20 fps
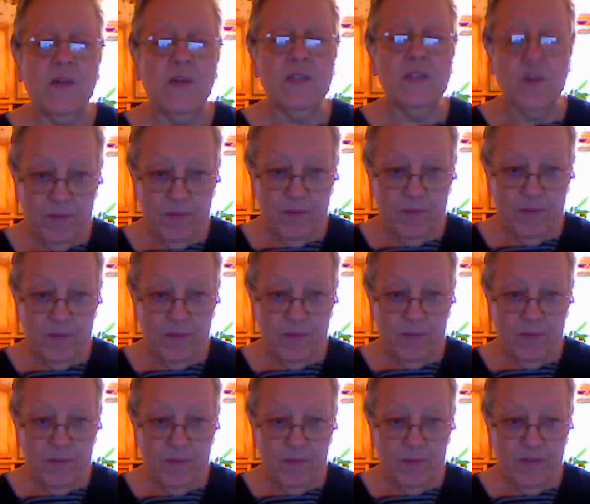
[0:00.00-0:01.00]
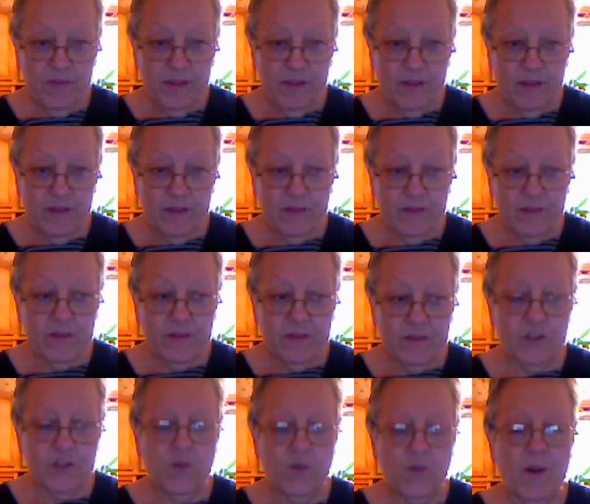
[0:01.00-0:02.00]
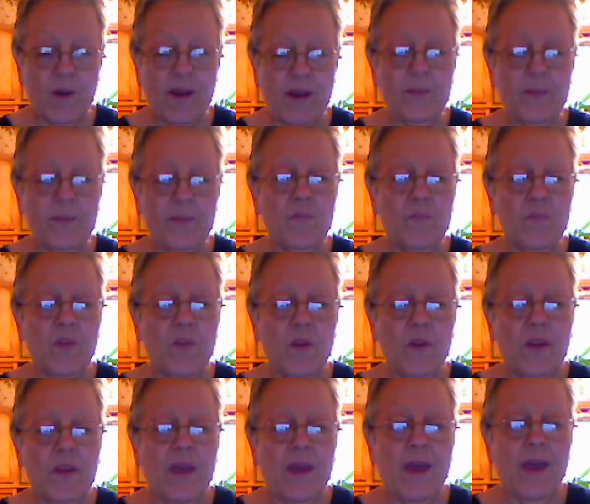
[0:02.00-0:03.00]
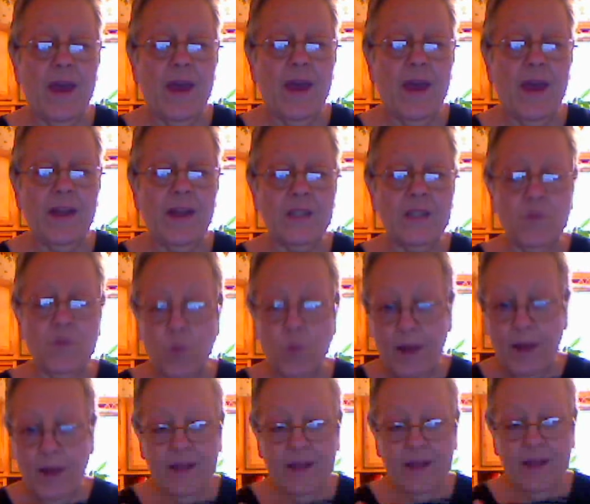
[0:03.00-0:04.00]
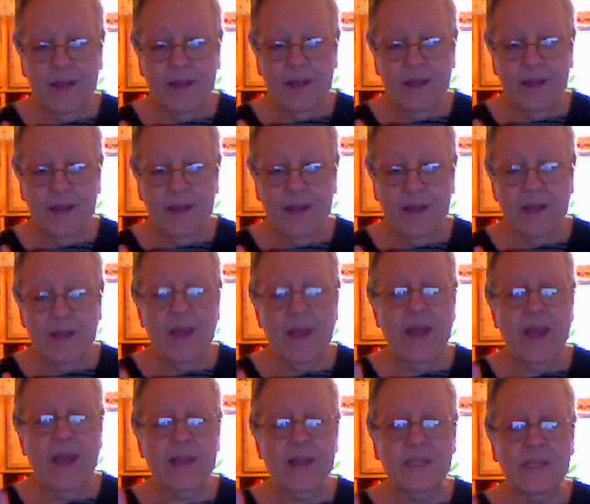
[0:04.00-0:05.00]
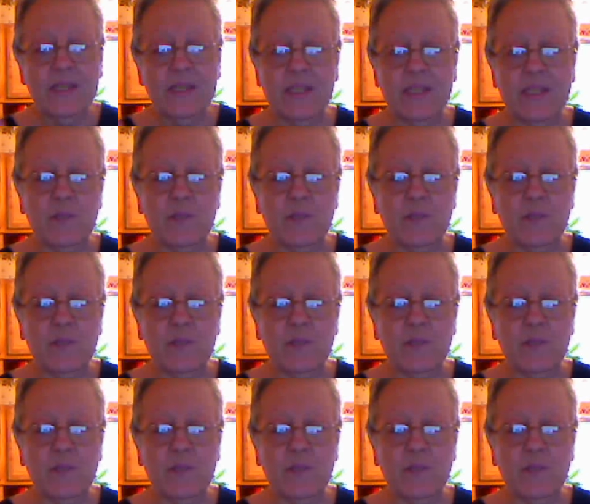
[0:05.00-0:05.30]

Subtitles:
So it's a 1/4 cup of the shortening, and it's 1 egg and a